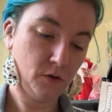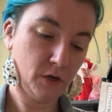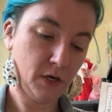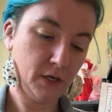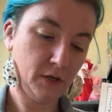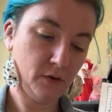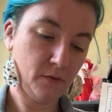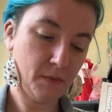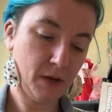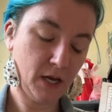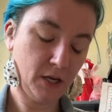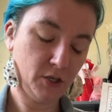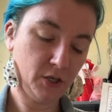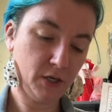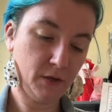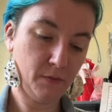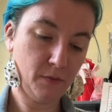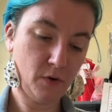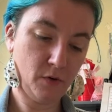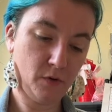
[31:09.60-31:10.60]
Trying to
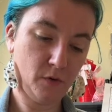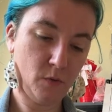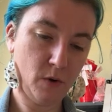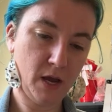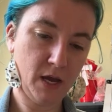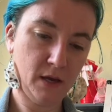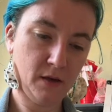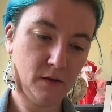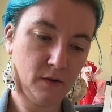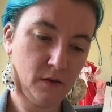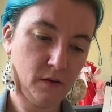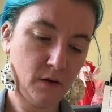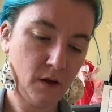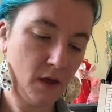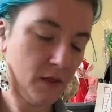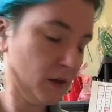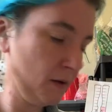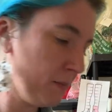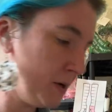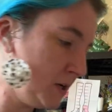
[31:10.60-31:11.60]
imagine it both ways.
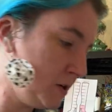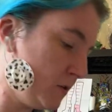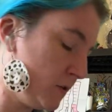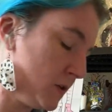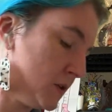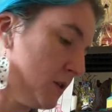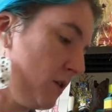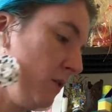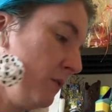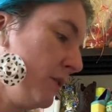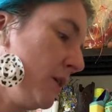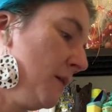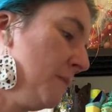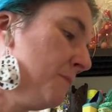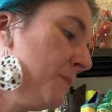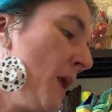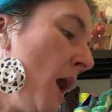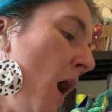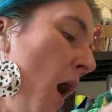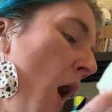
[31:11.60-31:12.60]
I think I'm going to do the
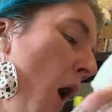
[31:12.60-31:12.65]
silver.